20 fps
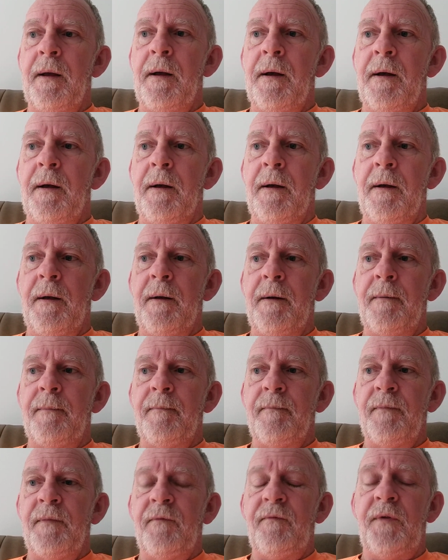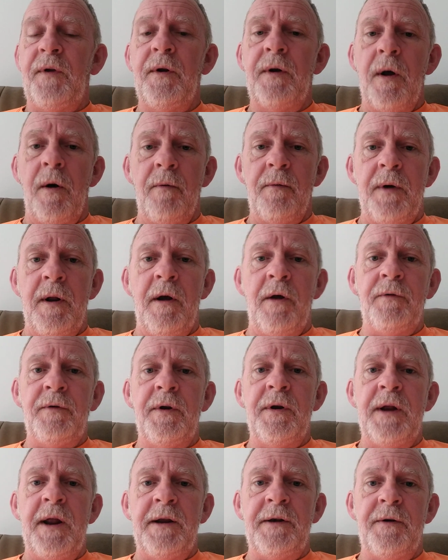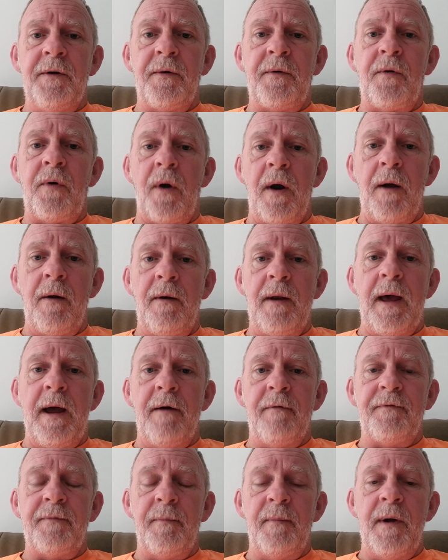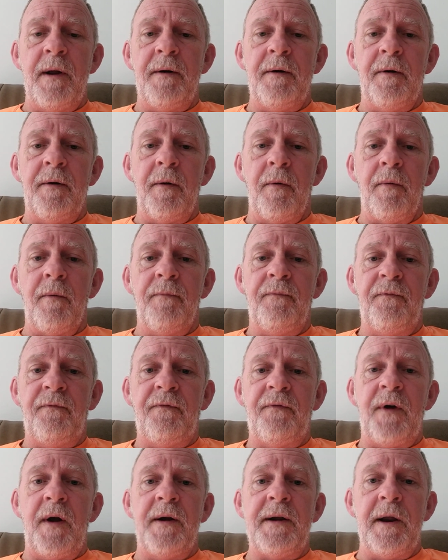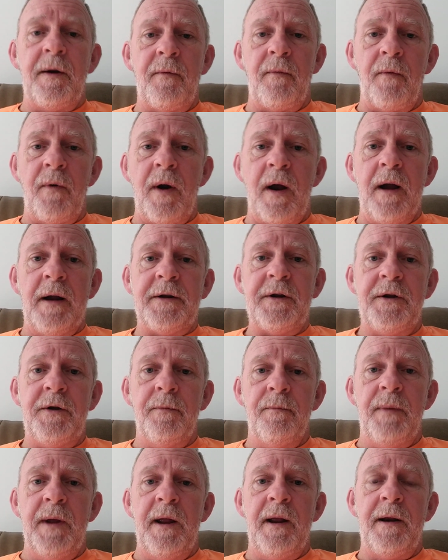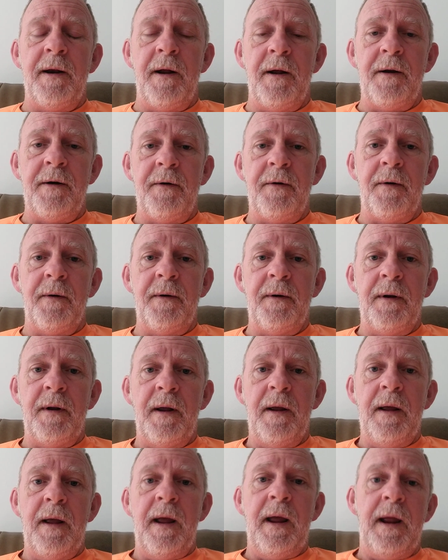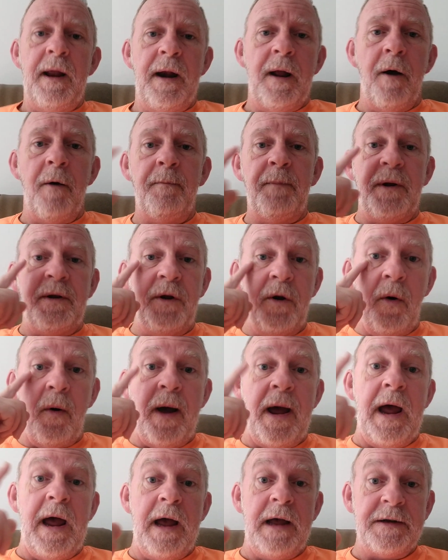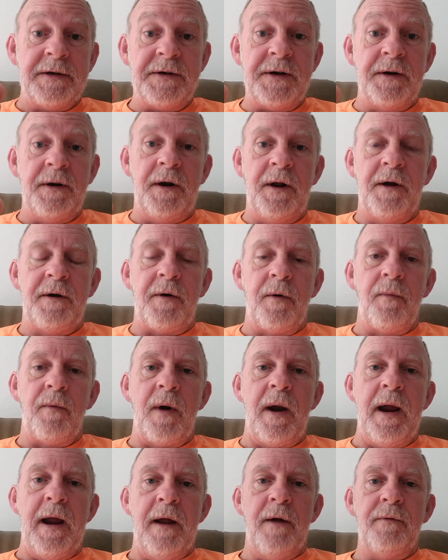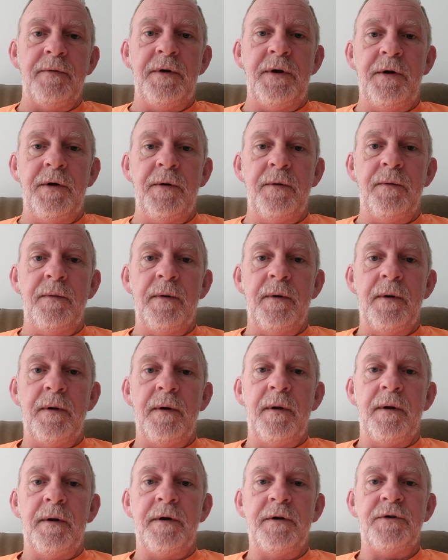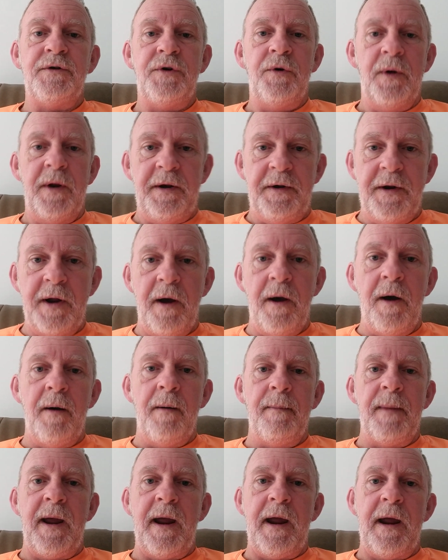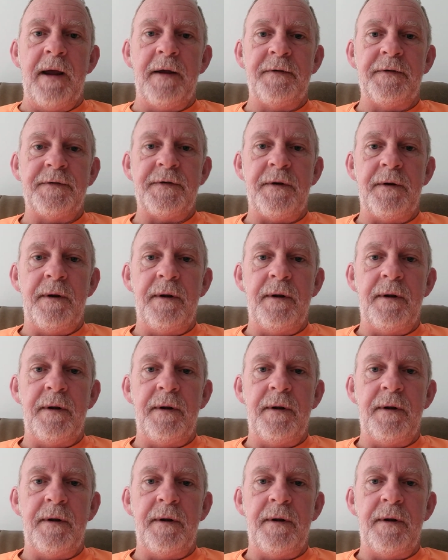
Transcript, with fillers: Uh, if you don't know, you need to crawl out from under the fucking rock you've been under and open your eyes and look around you because you're a dumbass